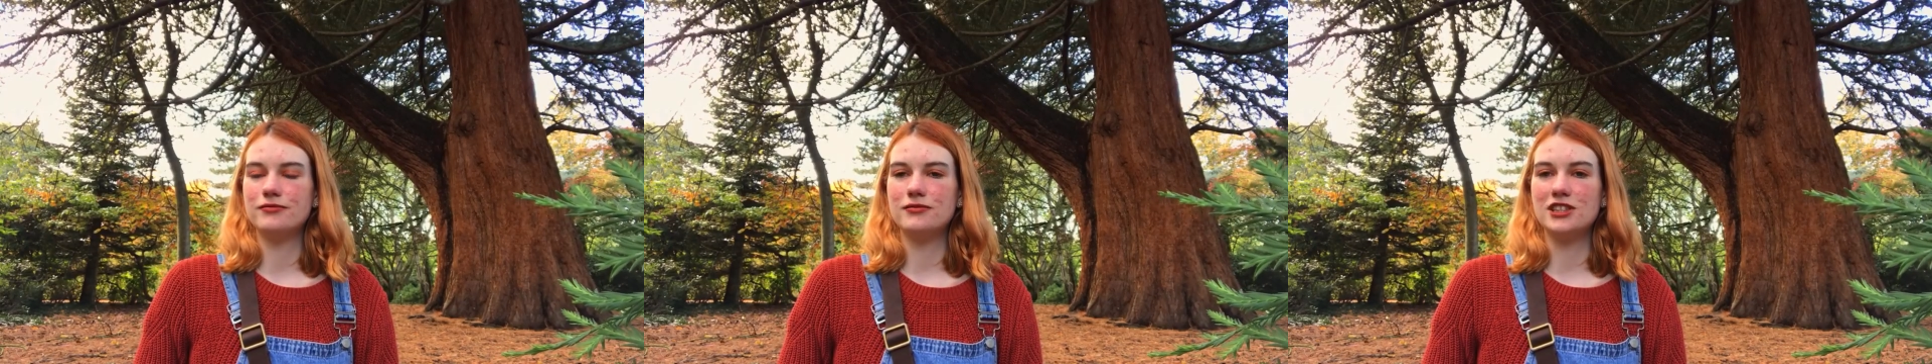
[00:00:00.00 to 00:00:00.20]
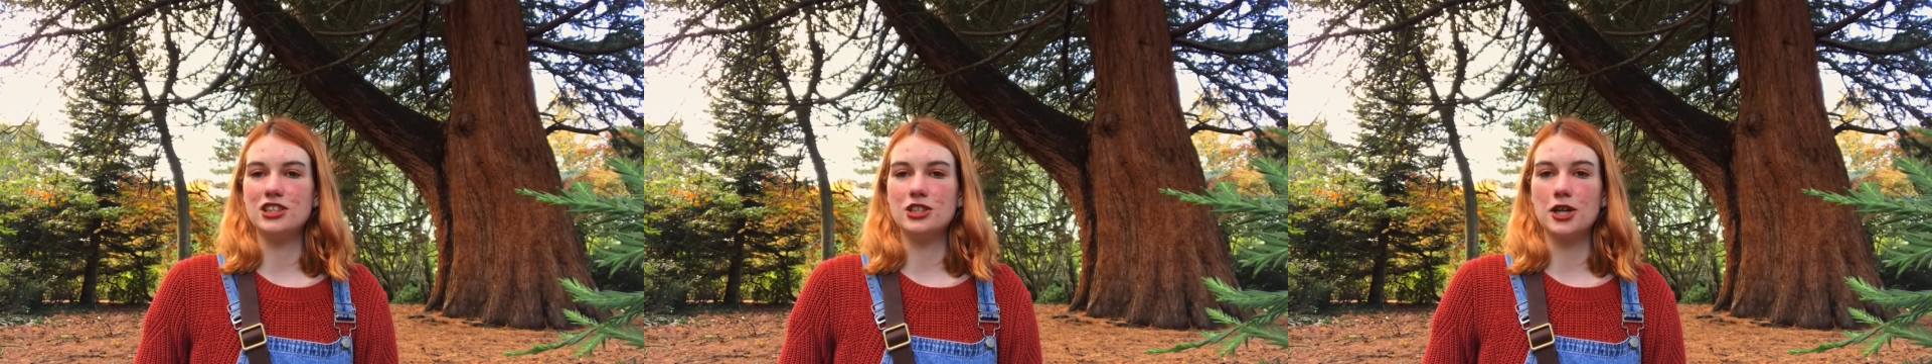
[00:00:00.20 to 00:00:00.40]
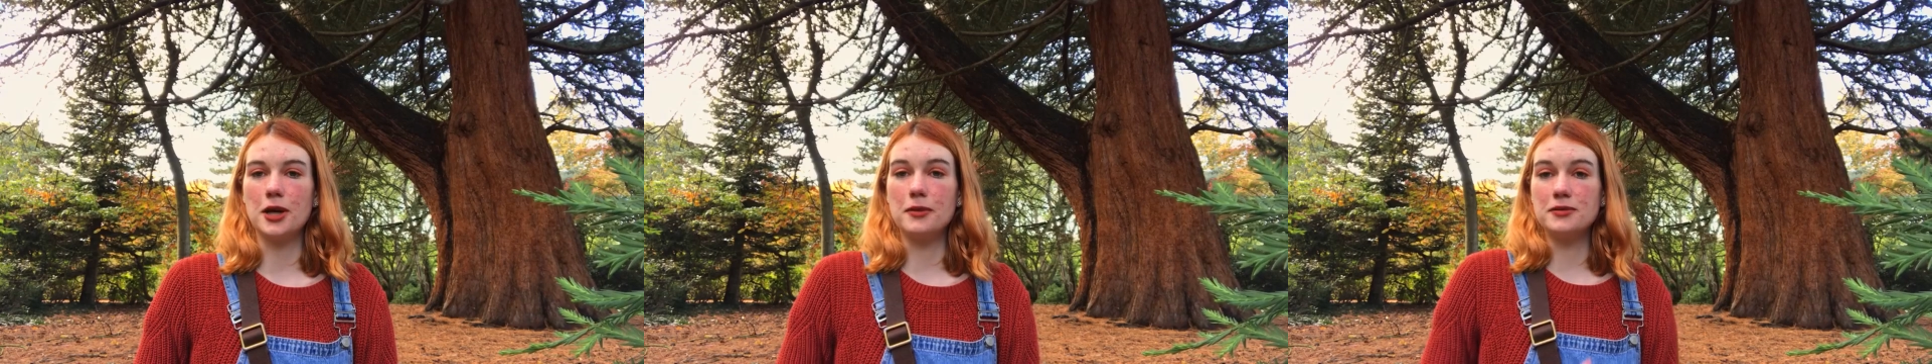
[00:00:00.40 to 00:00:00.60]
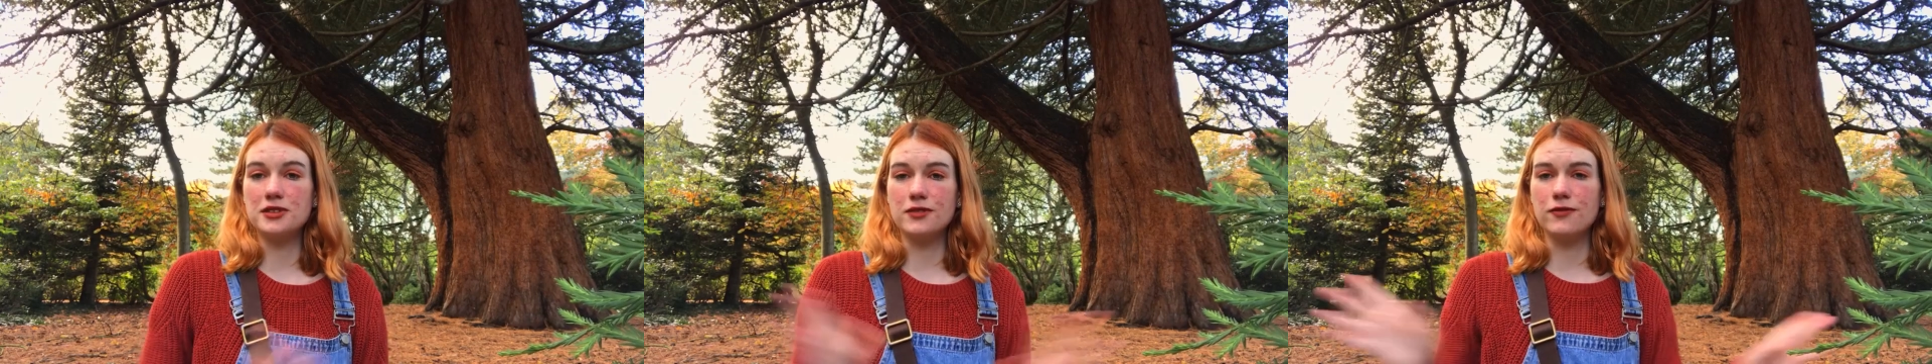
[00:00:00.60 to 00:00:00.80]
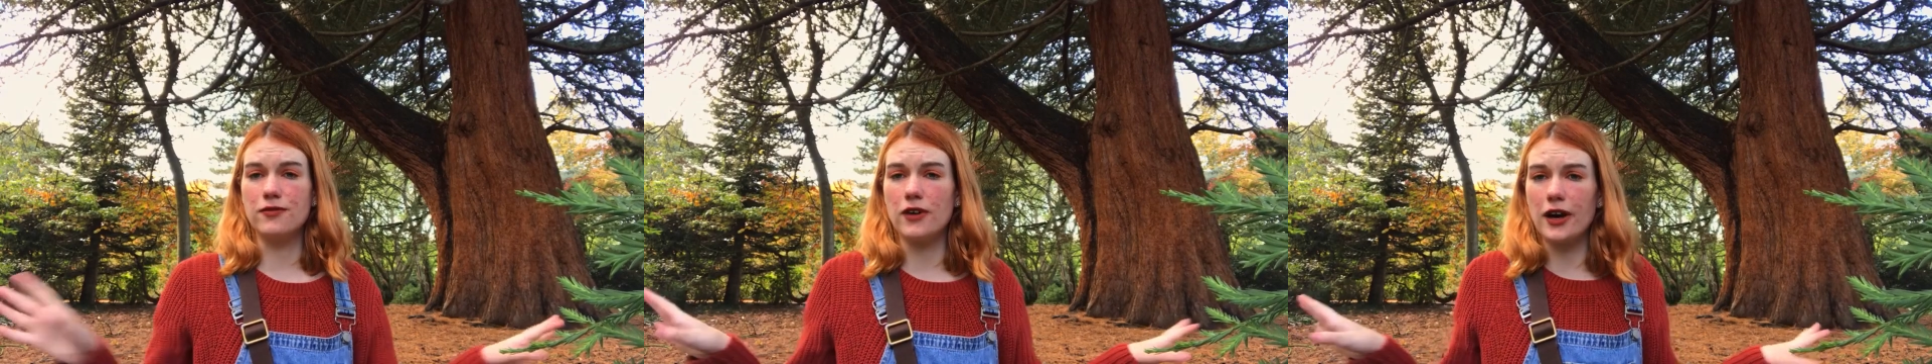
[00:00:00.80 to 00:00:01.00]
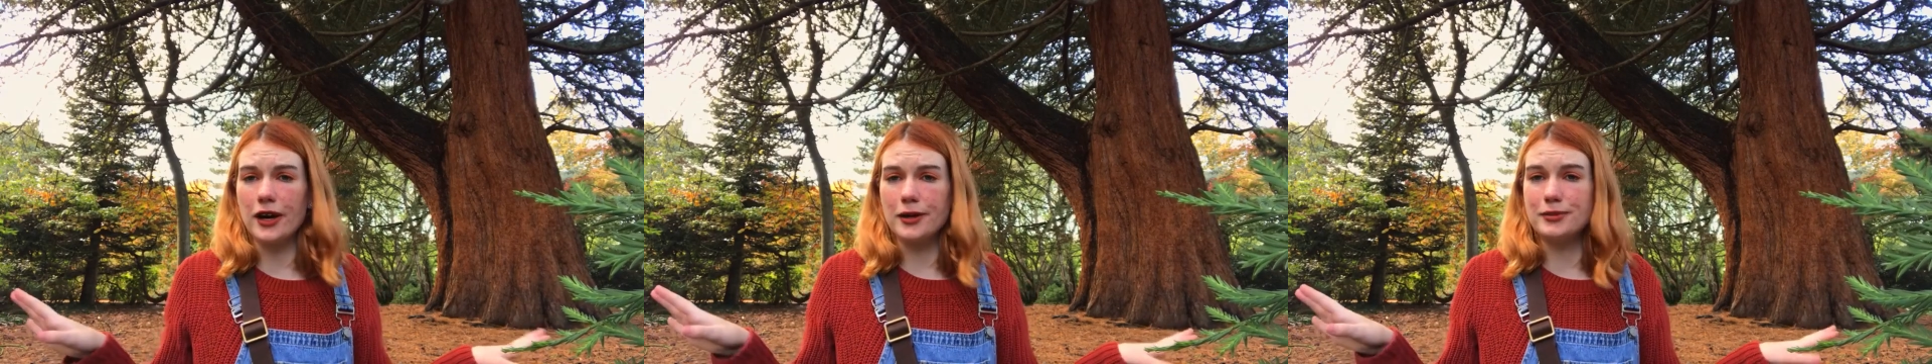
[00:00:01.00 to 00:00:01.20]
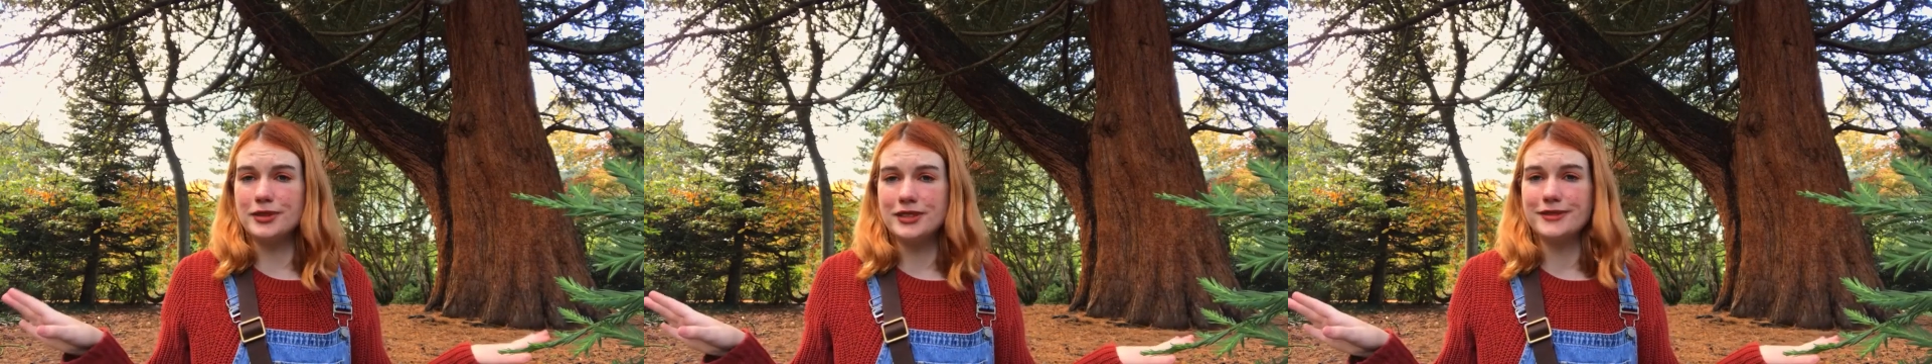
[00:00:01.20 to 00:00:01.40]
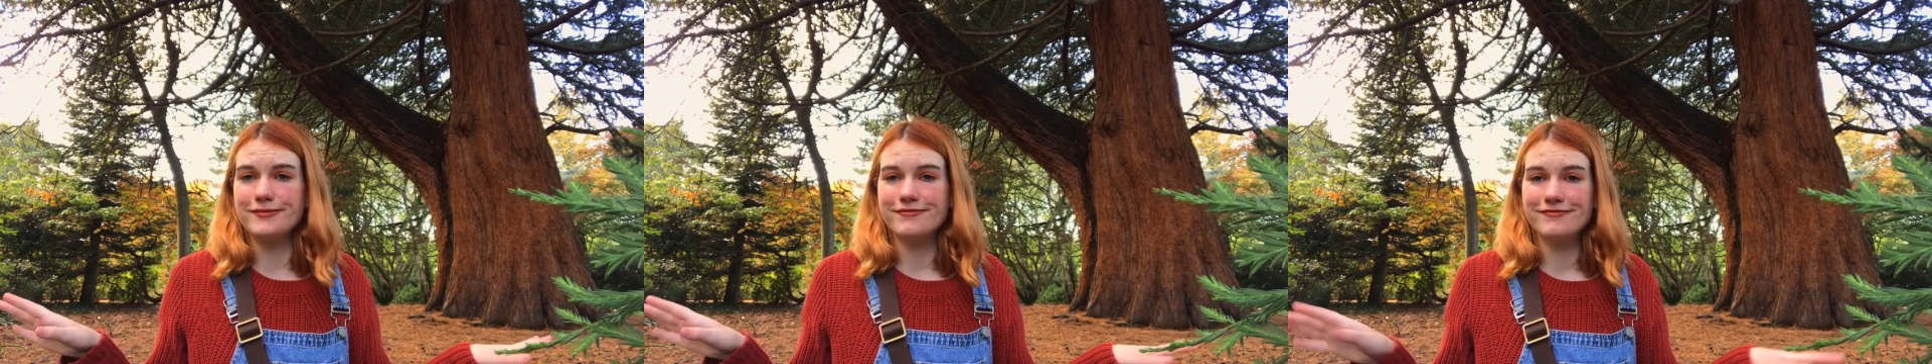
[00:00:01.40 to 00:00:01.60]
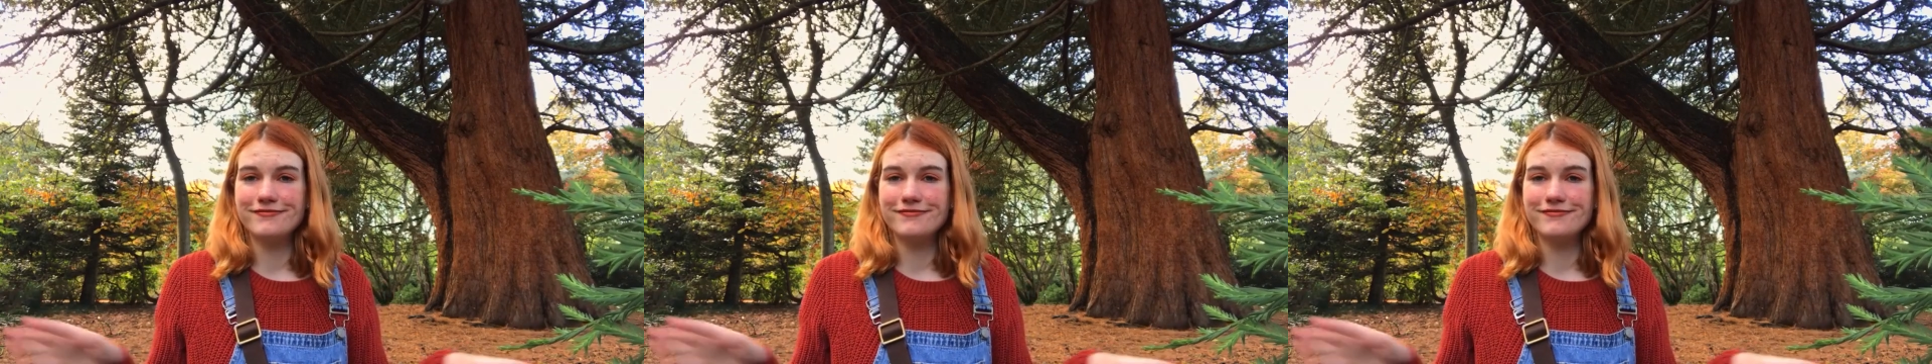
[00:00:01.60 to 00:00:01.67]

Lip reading: In terms of vibes